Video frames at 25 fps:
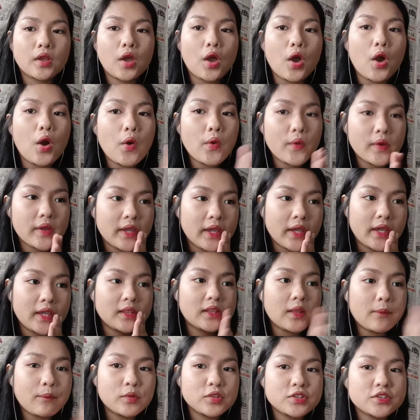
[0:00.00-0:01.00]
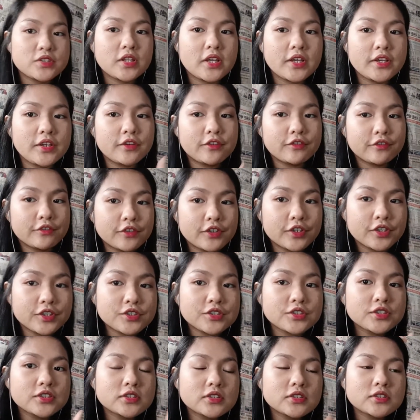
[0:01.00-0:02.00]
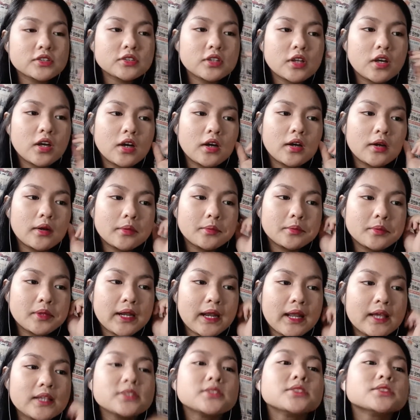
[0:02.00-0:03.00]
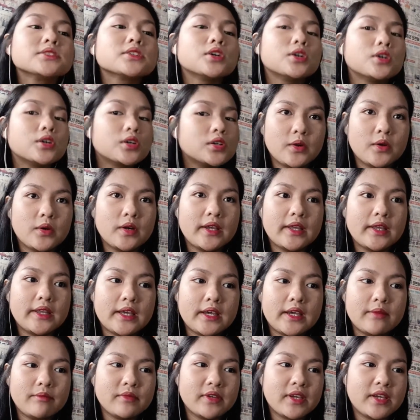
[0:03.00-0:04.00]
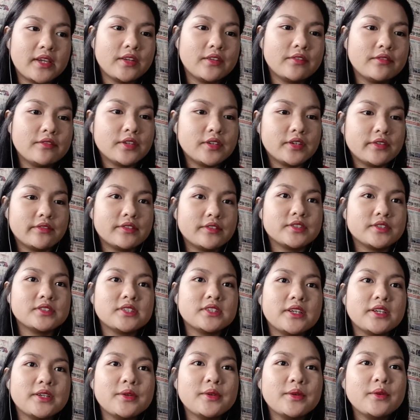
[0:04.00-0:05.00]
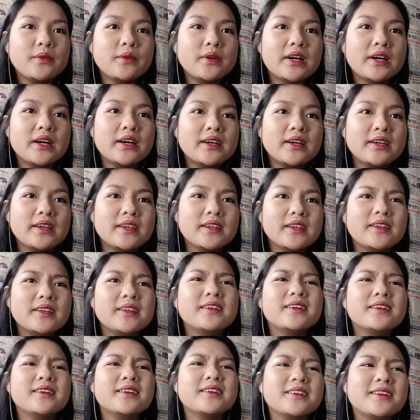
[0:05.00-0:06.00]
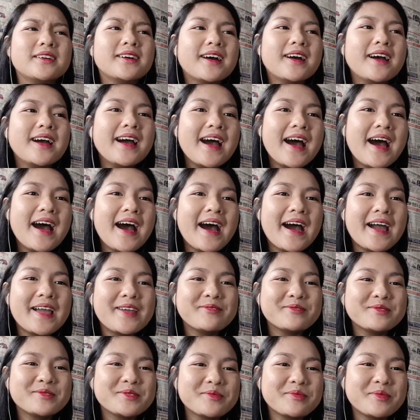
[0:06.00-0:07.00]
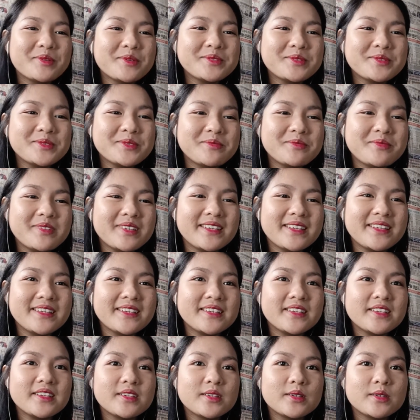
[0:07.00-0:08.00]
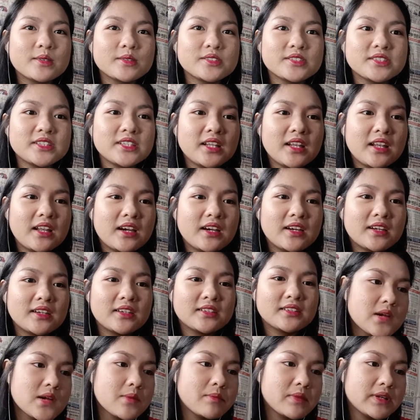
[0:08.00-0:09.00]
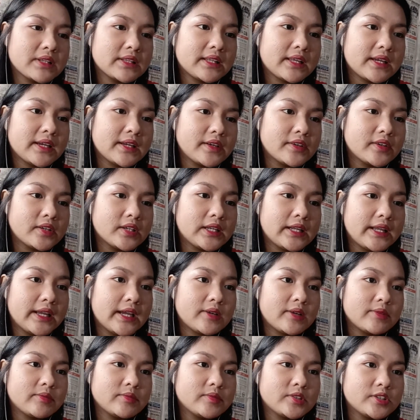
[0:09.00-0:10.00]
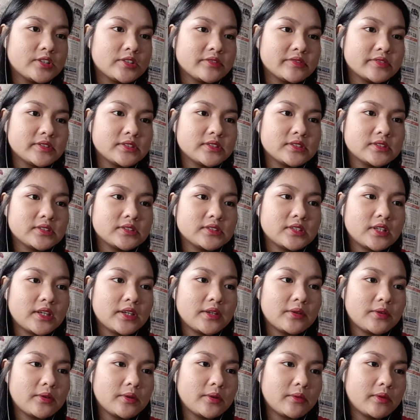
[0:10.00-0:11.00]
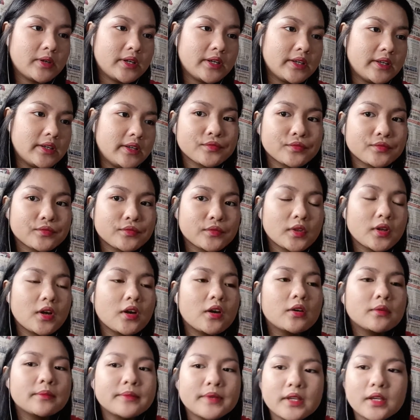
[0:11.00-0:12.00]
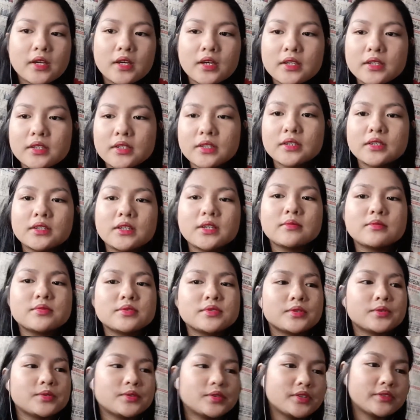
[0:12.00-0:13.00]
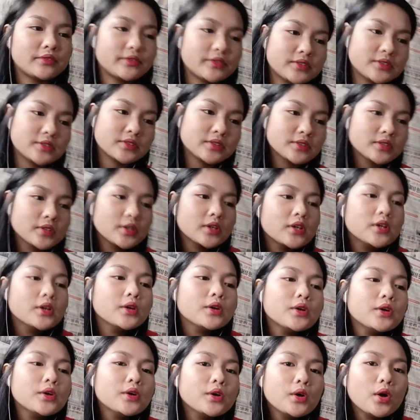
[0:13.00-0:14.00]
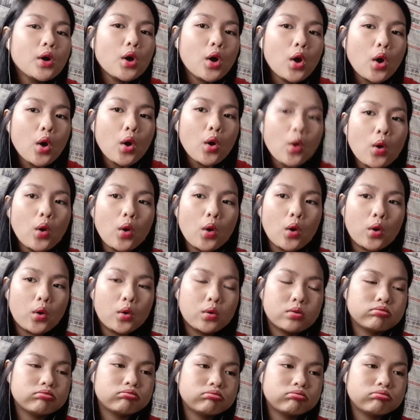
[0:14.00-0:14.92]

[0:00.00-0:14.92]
Okay, tapos na yung first class ko and I'm kind of nervous. I don't know why. I am supposed to be, you know, chill lang. But I really am nervous. I don't know why. Oh my god, I'm so nervous. Whew.